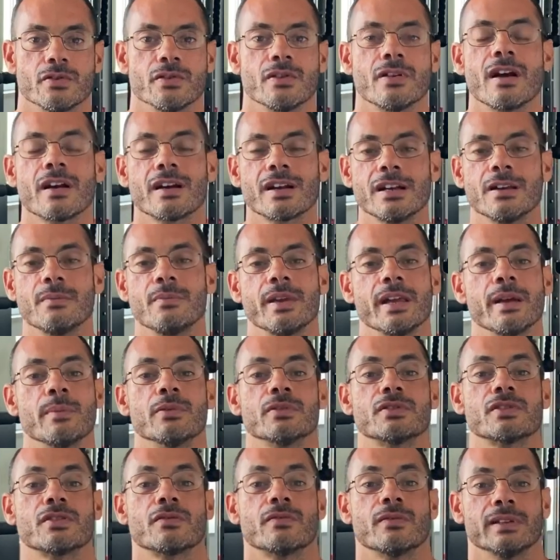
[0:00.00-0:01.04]
You're not going to be
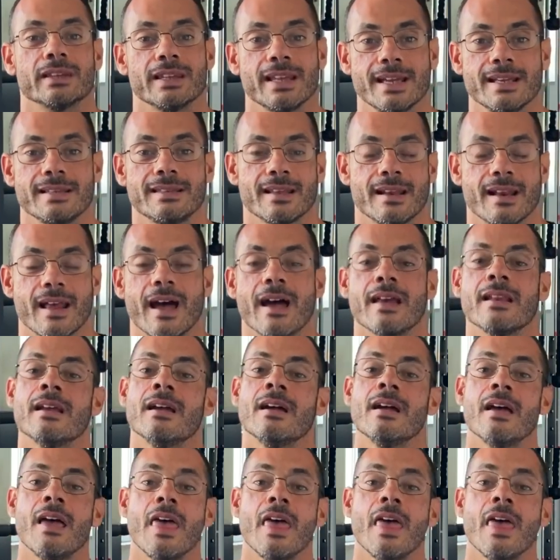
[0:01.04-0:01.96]
able to relate to that.